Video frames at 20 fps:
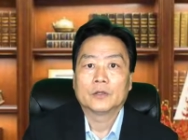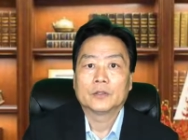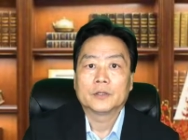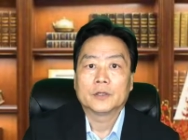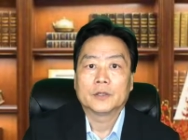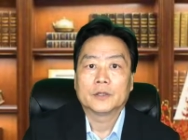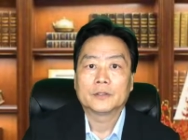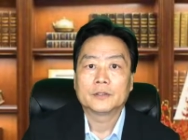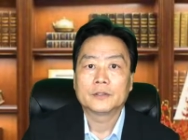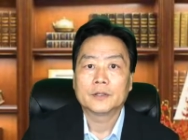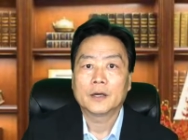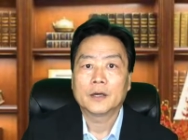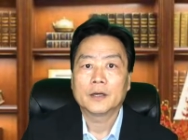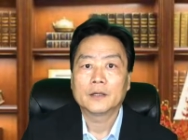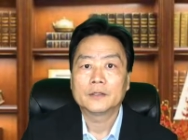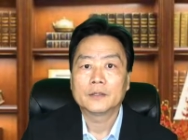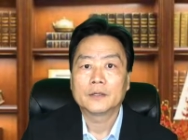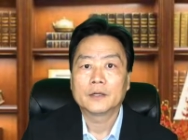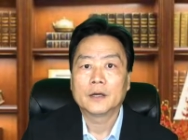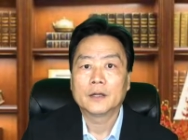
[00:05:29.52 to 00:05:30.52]
some
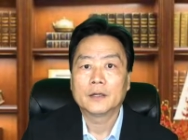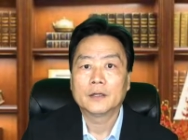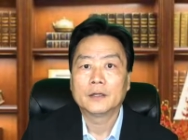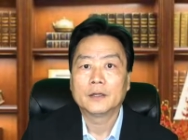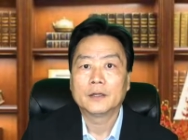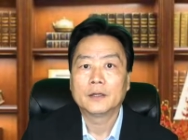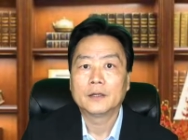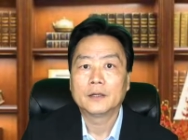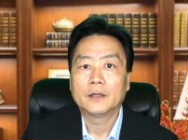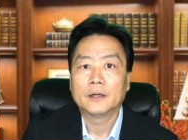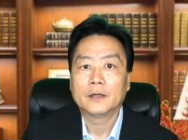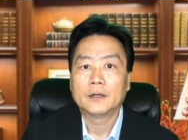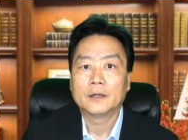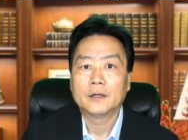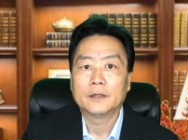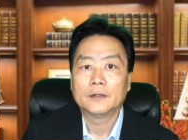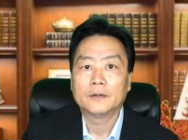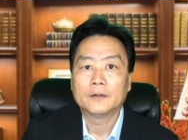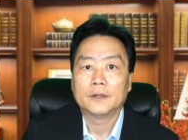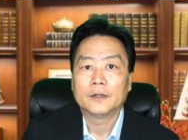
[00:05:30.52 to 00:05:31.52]
other color,
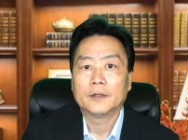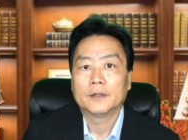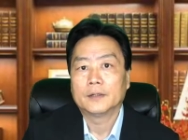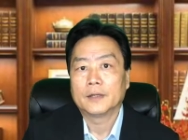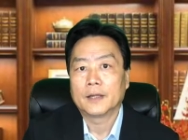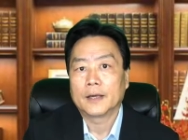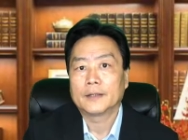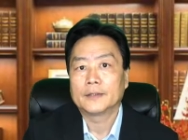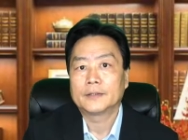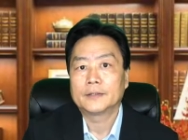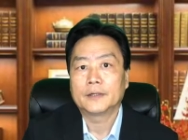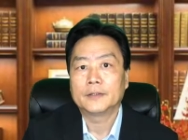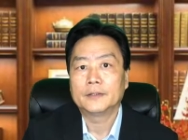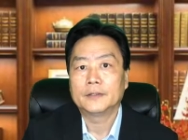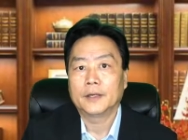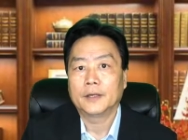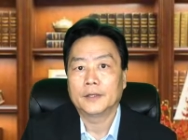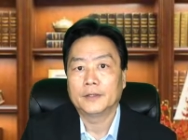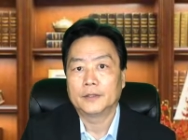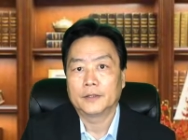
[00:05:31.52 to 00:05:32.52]
like I said,
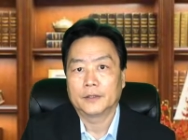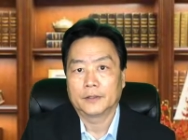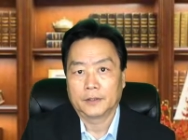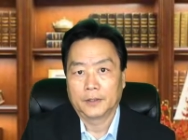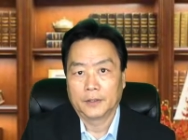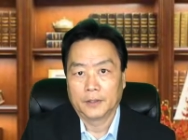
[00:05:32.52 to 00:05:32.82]
in the